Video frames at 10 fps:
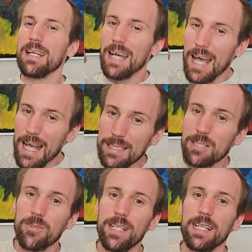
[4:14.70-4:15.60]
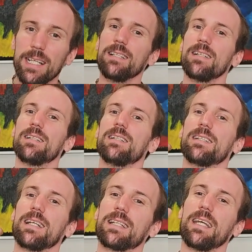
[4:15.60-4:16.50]
a screen
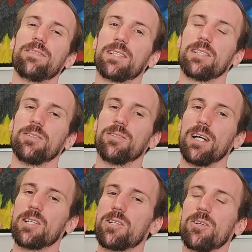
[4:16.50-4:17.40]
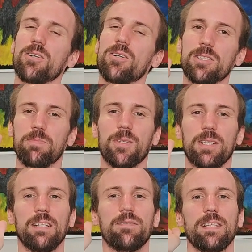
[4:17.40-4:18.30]
that gives you a short
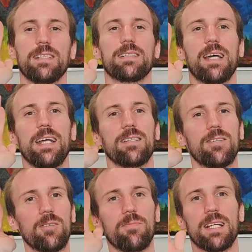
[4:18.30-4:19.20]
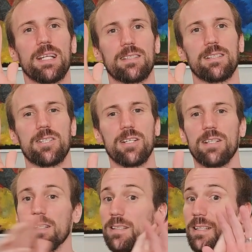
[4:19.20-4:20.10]
supportive insight or message.
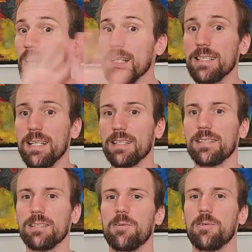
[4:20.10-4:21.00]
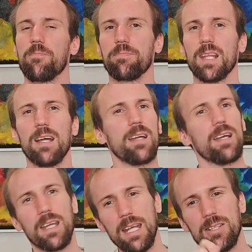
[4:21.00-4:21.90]
That's it.
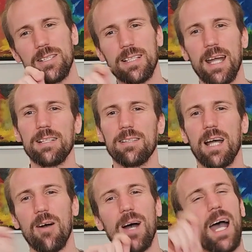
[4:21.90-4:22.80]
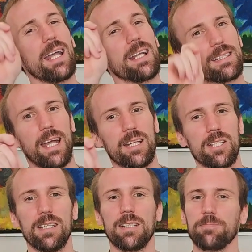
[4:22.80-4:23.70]
Here's how I'd sketch
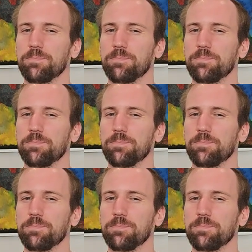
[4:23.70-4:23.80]
it.